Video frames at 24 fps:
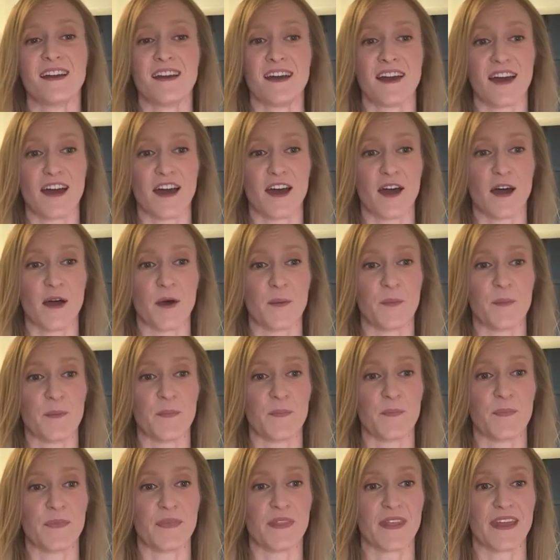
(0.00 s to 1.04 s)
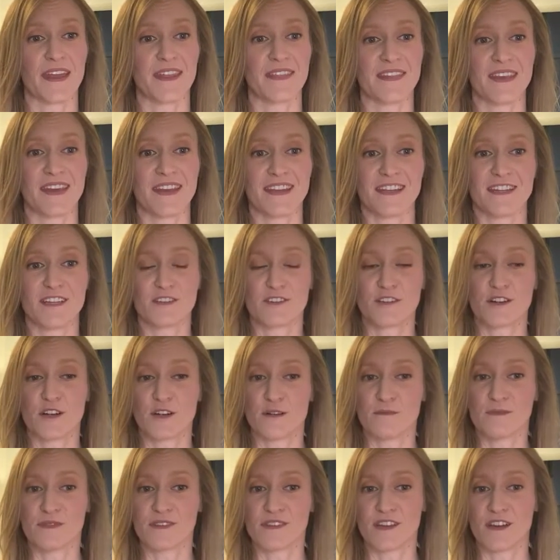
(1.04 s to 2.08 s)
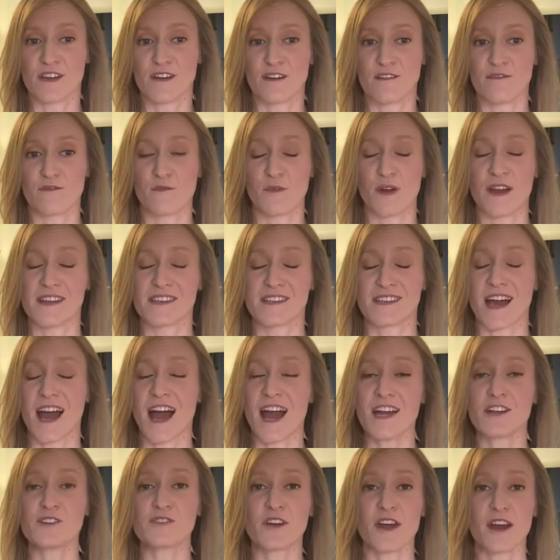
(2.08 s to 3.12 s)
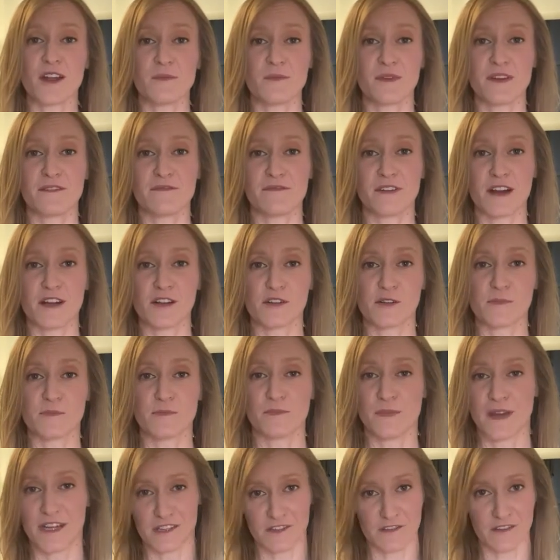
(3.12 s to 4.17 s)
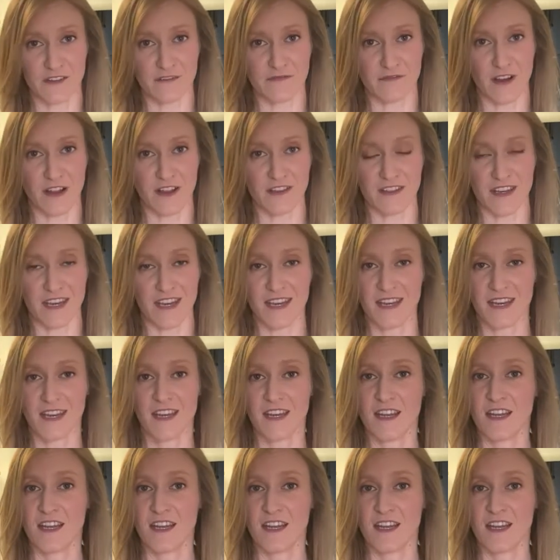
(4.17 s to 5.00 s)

And then in terms of ways I try to be environmentally friendly,